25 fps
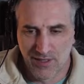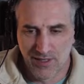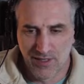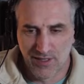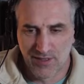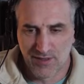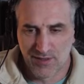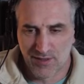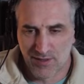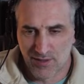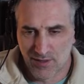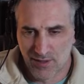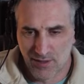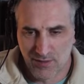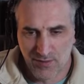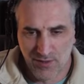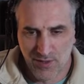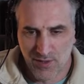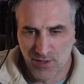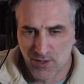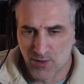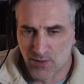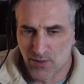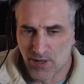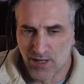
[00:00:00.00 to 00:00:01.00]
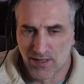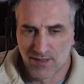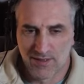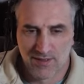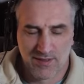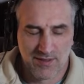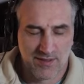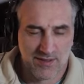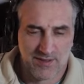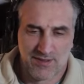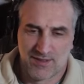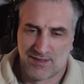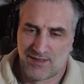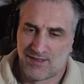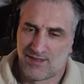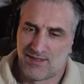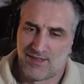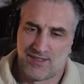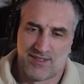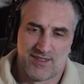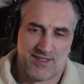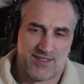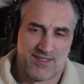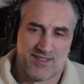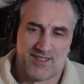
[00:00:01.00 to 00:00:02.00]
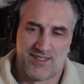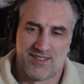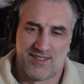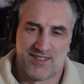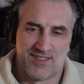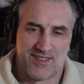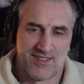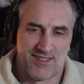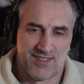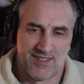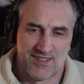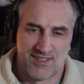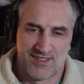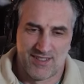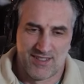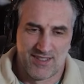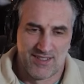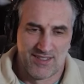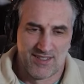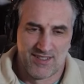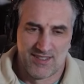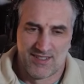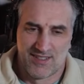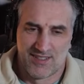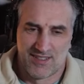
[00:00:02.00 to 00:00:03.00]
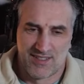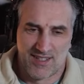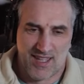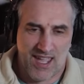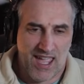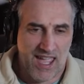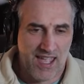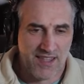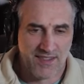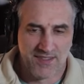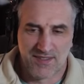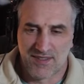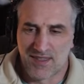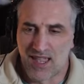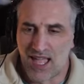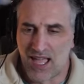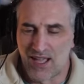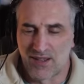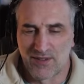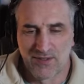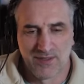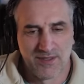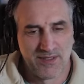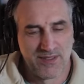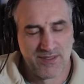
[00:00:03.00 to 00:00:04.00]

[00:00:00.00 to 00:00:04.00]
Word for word: Yep, you're good. You got it. So now lift it out of the oil. Two hands.